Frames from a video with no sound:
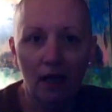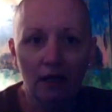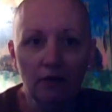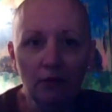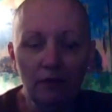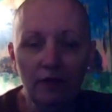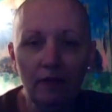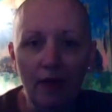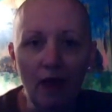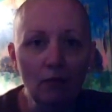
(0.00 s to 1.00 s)
And
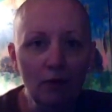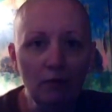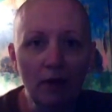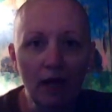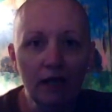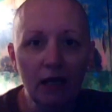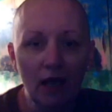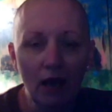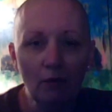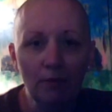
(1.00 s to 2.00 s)
within that, we make
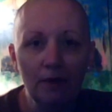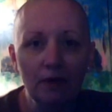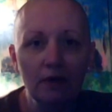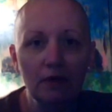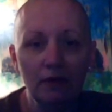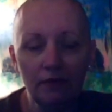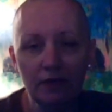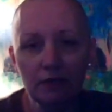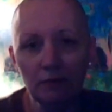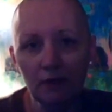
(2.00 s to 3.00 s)
up
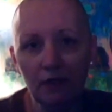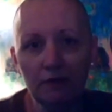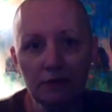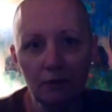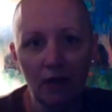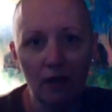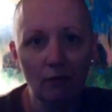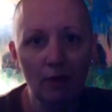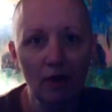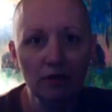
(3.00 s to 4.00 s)
these beliefs that we
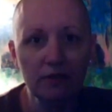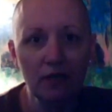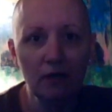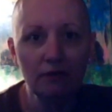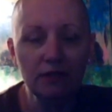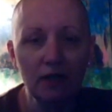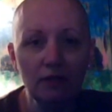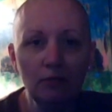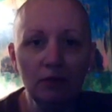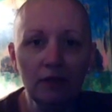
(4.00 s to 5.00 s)
have about ourselves,
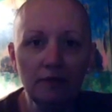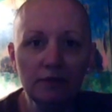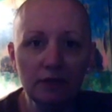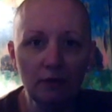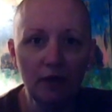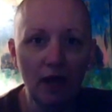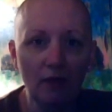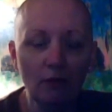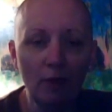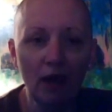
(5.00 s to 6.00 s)
and the beliefs that we
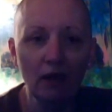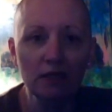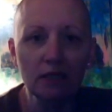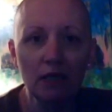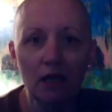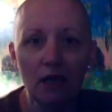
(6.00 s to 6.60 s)
have about